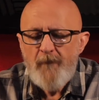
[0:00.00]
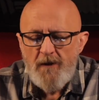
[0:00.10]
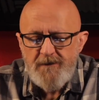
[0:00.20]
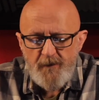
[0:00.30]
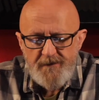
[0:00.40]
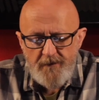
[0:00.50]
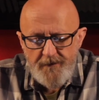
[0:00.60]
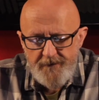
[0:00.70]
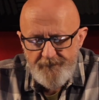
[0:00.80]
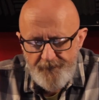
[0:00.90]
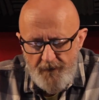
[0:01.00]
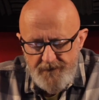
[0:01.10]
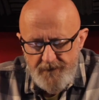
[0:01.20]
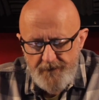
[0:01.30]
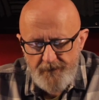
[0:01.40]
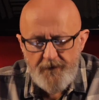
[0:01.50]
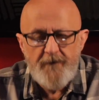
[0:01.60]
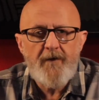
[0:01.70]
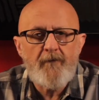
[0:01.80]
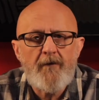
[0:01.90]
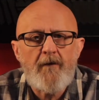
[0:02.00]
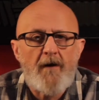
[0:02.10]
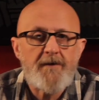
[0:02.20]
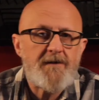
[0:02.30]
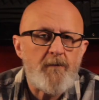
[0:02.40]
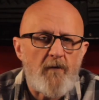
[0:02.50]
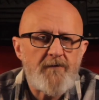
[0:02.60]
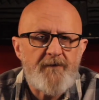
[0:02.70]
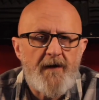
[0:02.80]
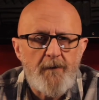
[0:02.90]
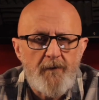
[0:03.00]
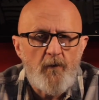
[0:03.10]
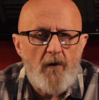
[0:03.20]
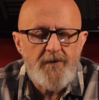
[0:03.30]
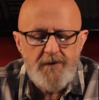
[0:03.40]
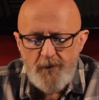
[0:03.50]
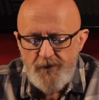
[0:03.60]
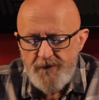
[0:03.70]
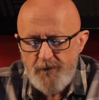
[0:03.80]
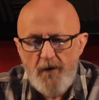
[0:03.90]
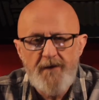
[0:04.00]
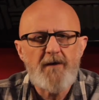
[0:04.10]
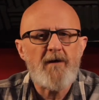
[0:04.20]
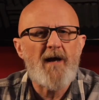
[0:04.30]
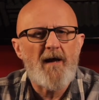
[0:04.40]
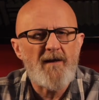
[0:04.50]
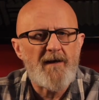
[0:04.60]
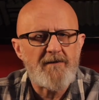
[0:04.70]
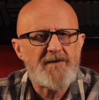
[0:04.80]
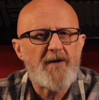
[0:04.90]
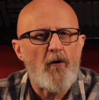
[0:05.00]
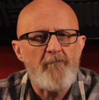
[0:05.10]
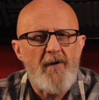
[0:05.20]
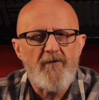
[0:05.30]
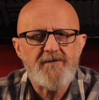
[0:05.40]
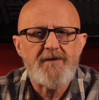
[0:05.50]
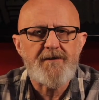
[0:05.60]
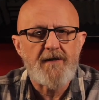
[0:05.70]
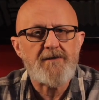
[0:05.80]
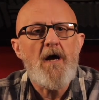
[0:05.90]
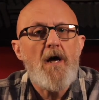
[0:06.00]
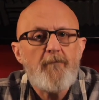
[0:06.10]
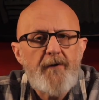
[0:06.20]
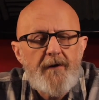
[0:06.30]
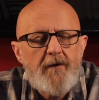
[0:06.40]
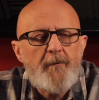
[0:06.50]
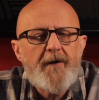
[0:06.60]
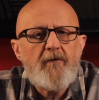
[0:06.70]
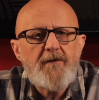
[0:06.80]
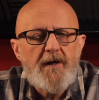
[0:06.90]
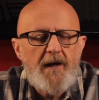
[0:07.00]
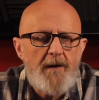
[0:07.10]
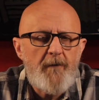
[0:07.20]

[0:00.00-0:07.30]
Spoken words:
so I started looking around online to see what was available and what the solutions were. And you can get little stick-on mirrors and things. But I came